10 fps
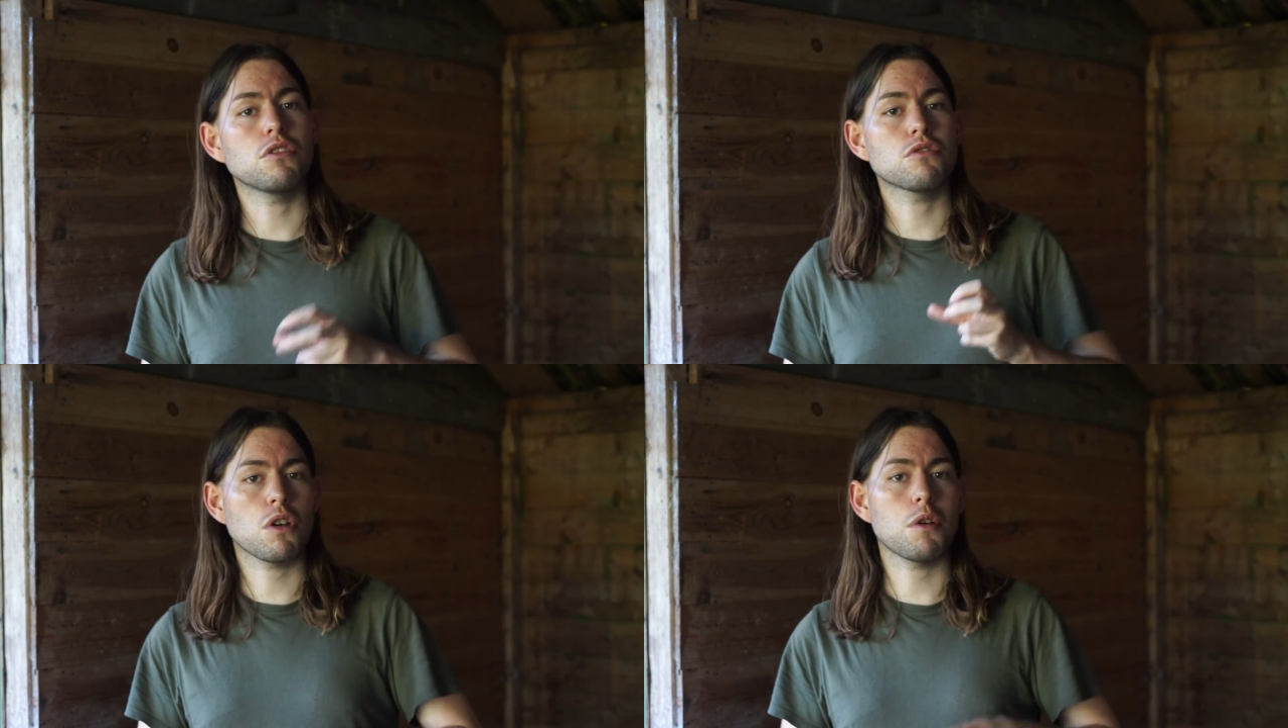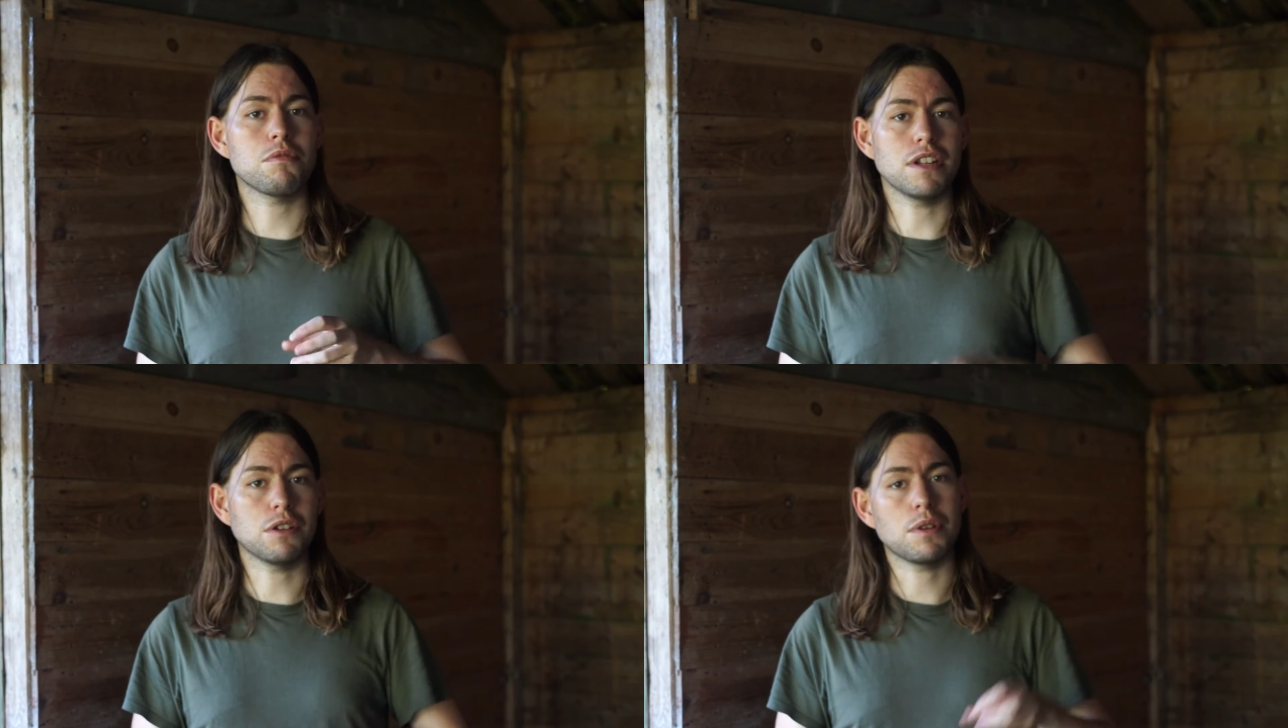crop
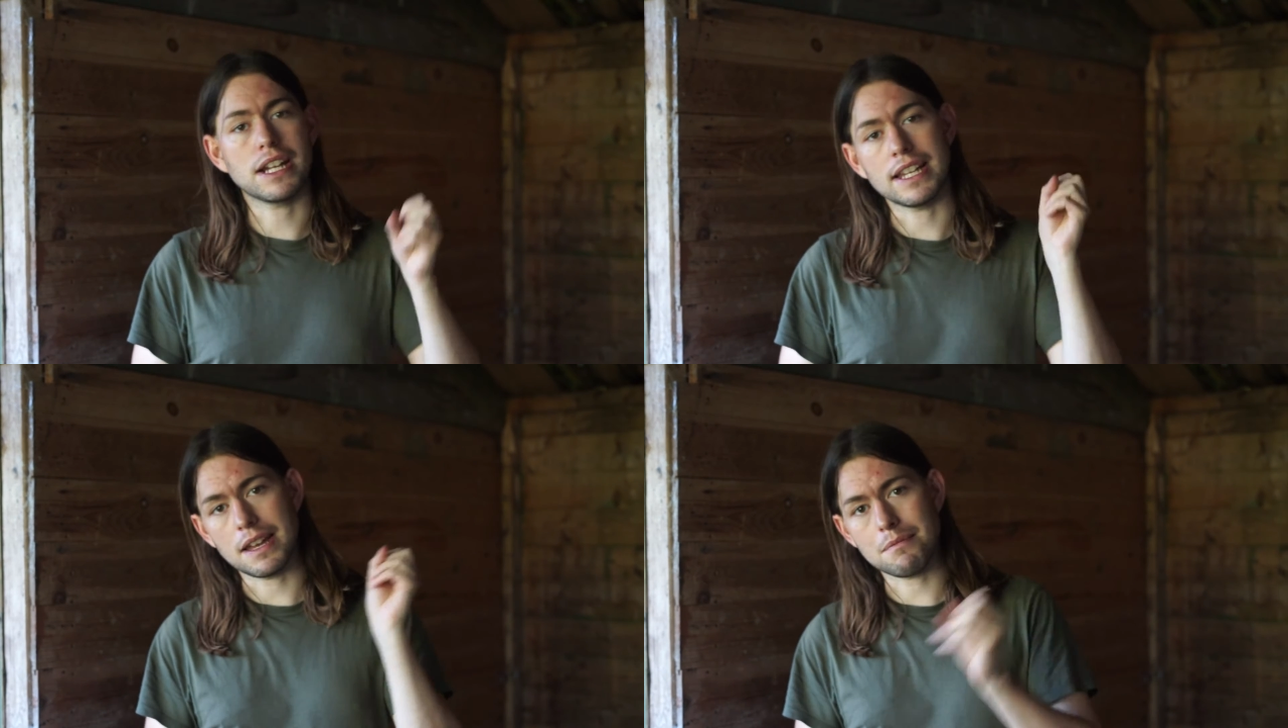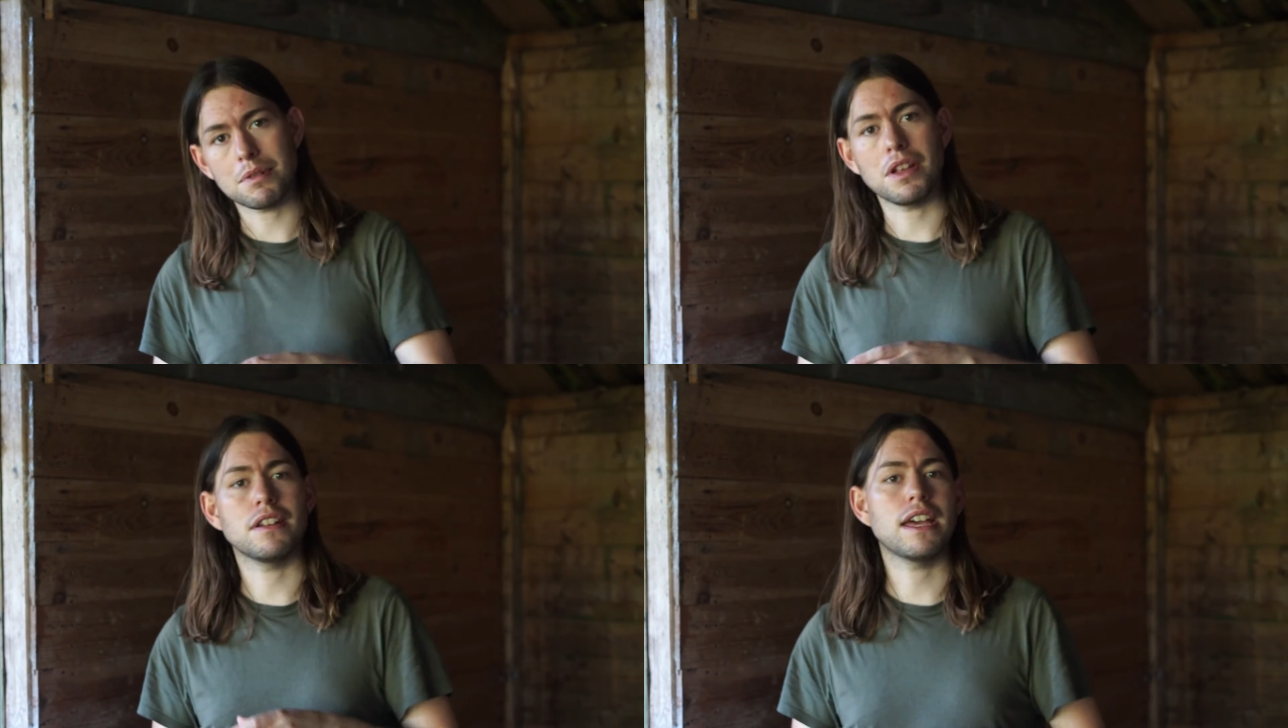really quickly and
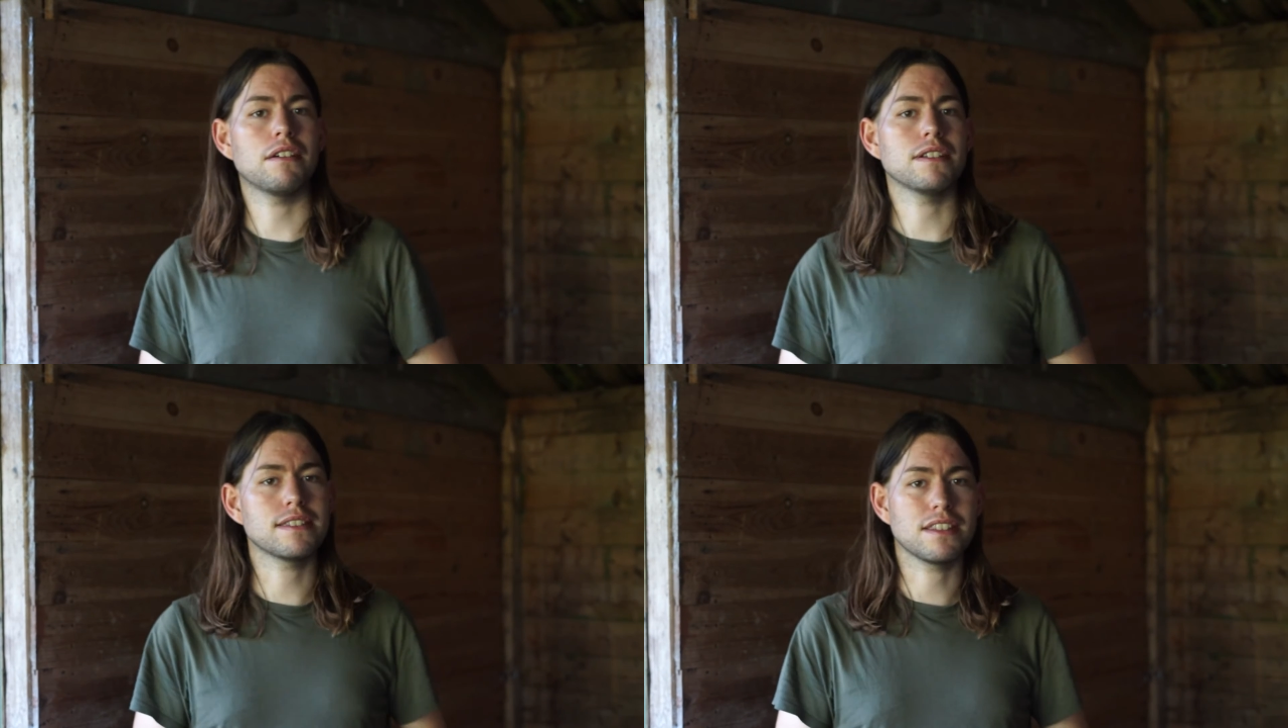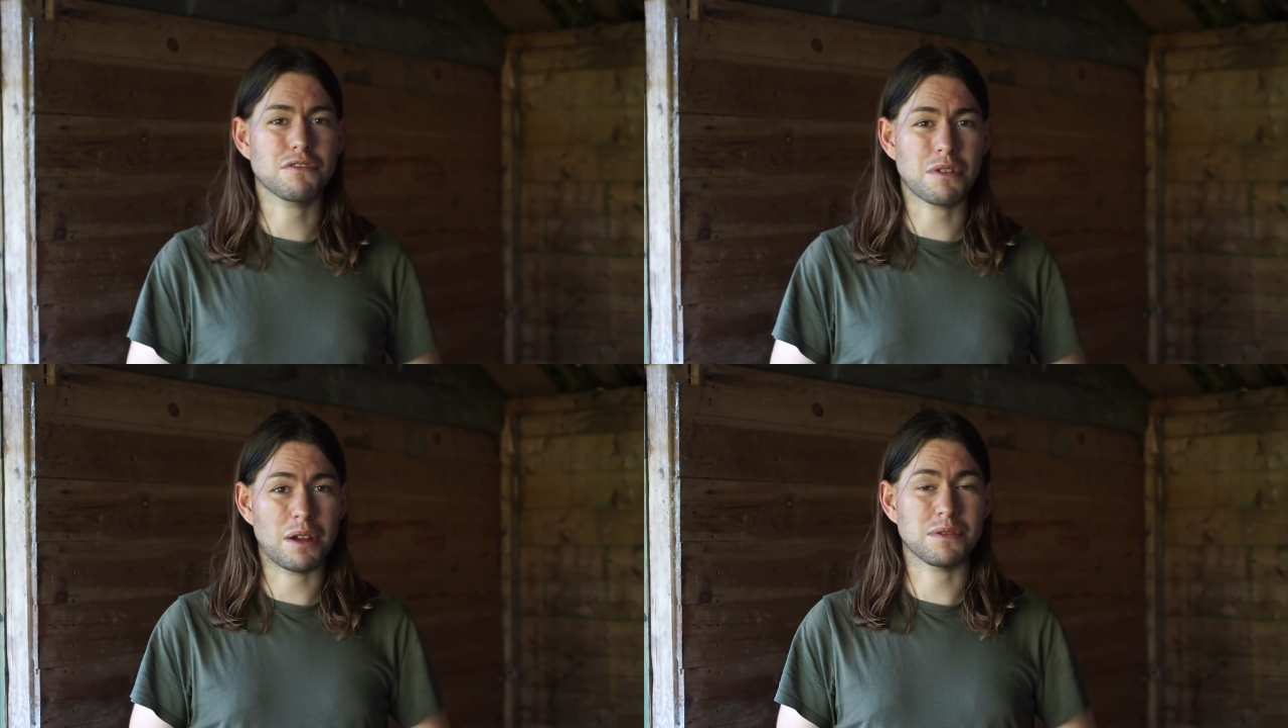plant out into the
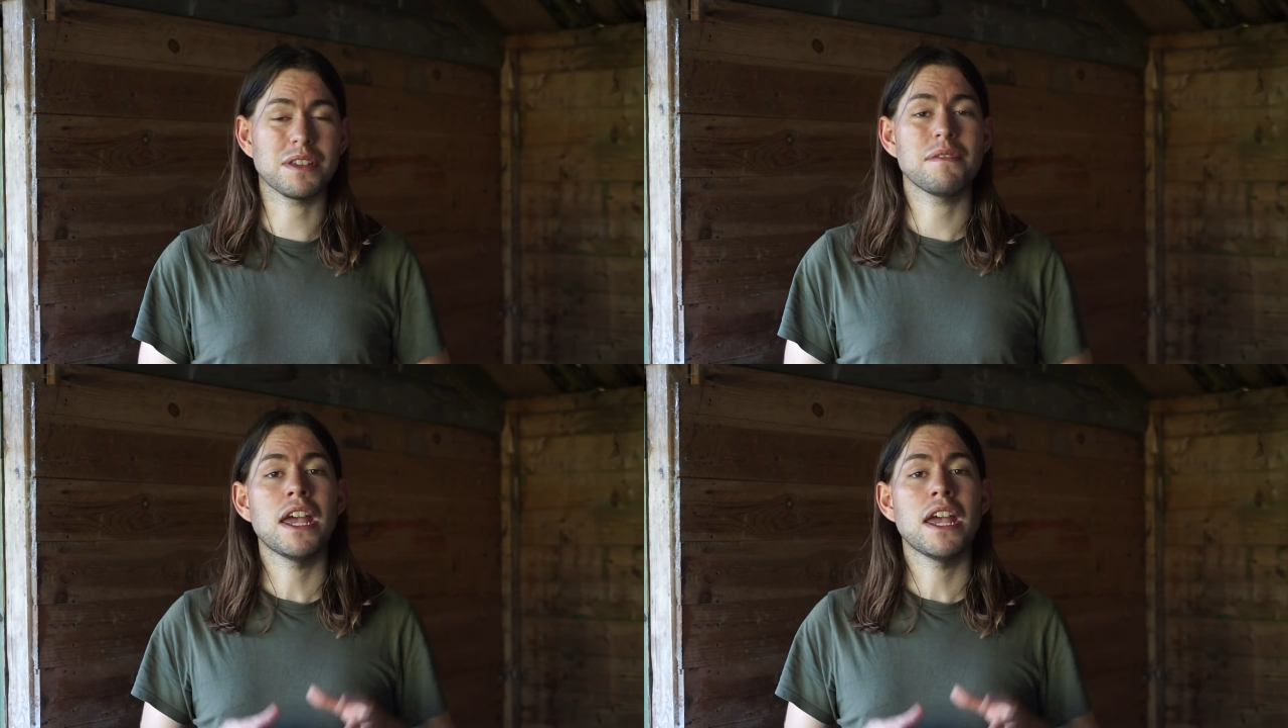ground.